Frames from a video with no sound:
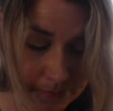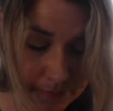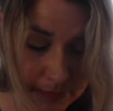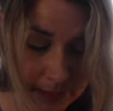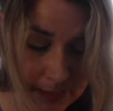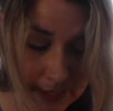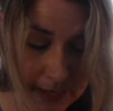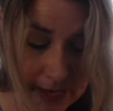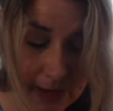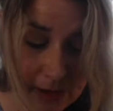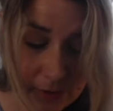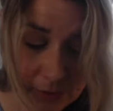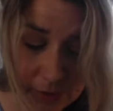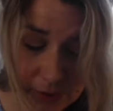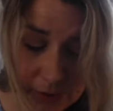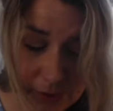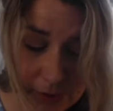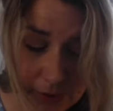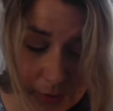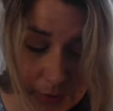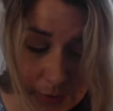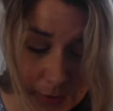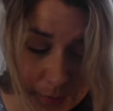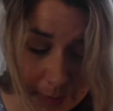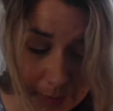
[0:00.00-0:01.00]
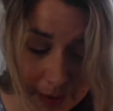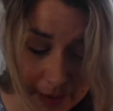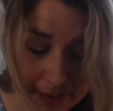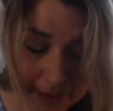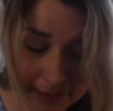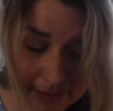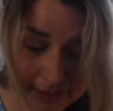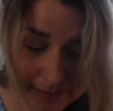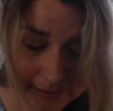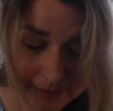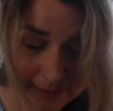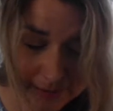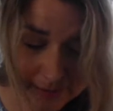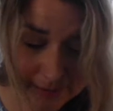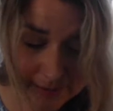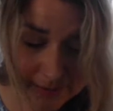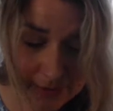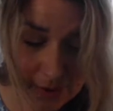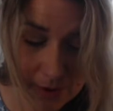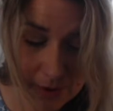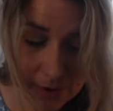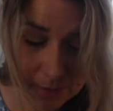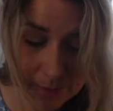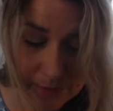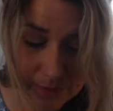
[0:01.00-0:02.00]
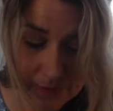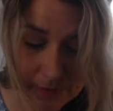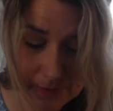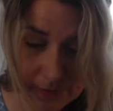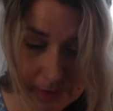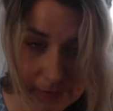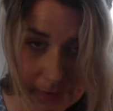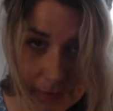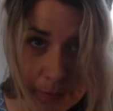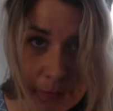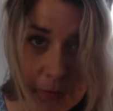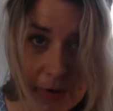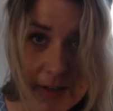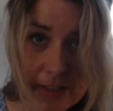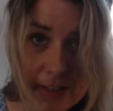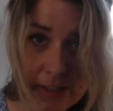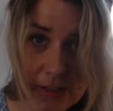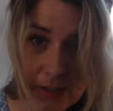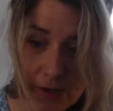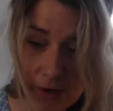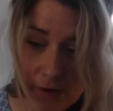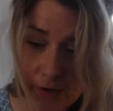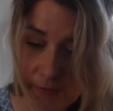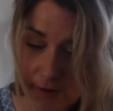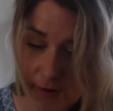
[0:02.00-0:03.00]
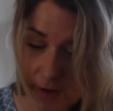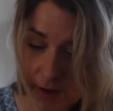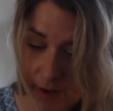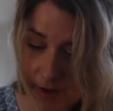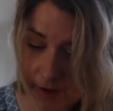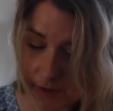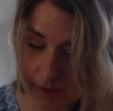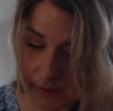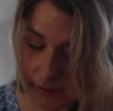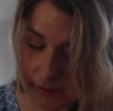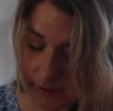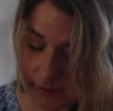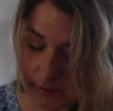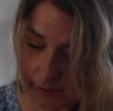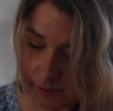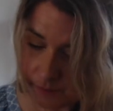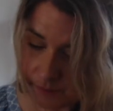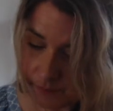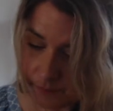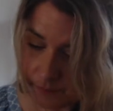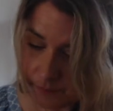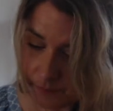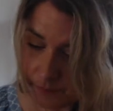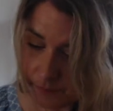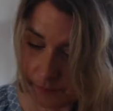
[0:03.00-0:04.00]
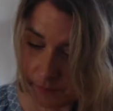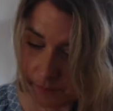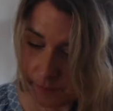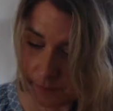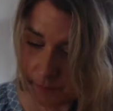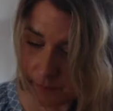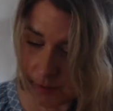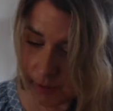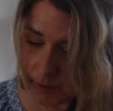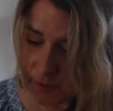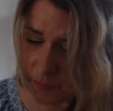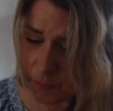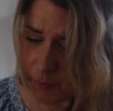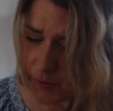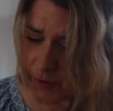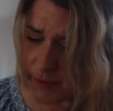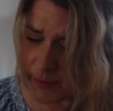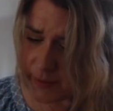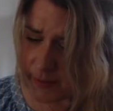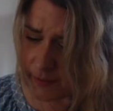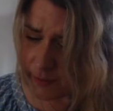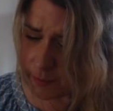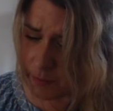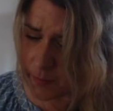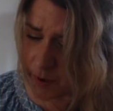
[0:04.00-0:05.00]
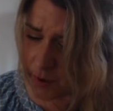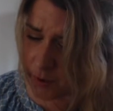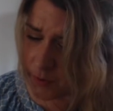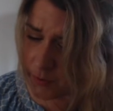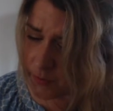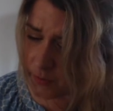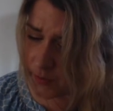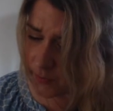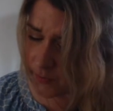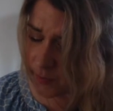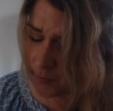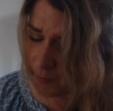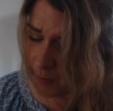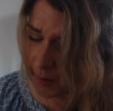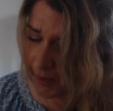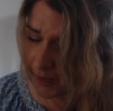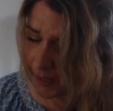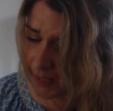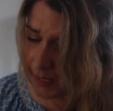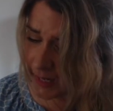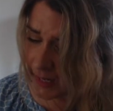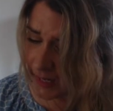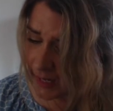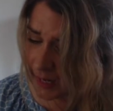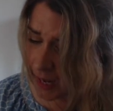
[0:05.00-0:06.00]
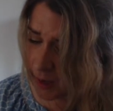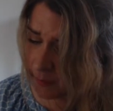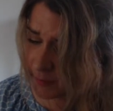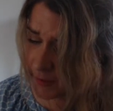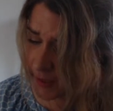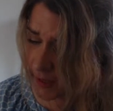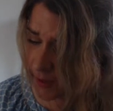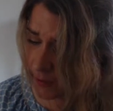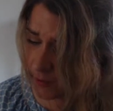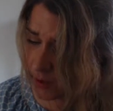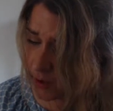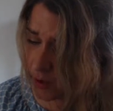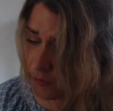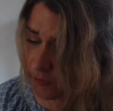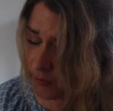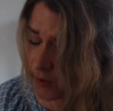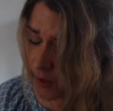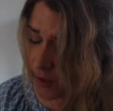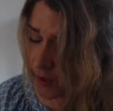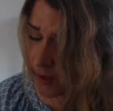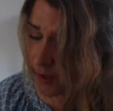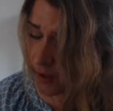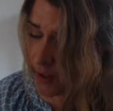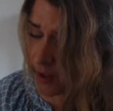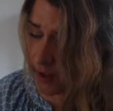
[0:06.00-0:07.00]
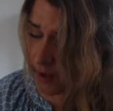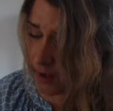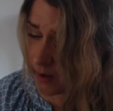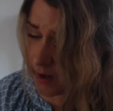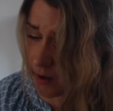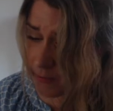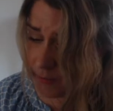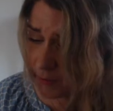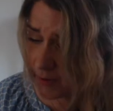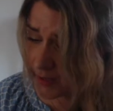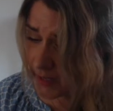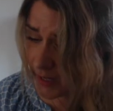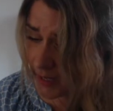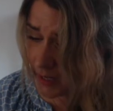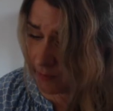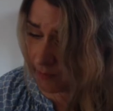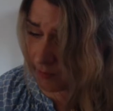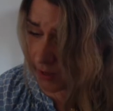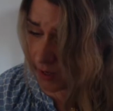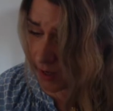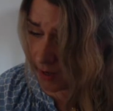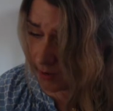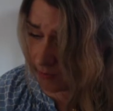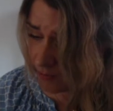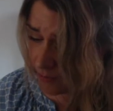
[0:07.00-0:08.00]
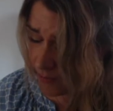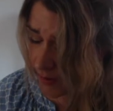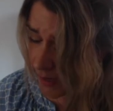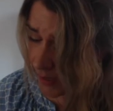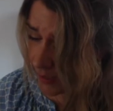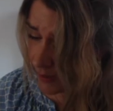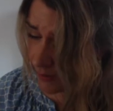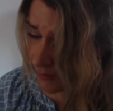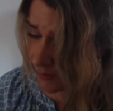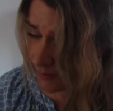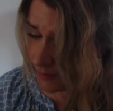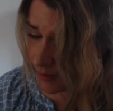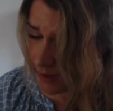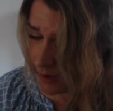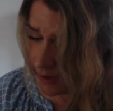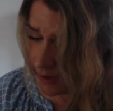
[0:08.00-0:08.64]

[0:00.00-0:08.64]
He held a huge blanket in his arms and spread it over her. The princess moaned as the blanket came down over her, covering even her face.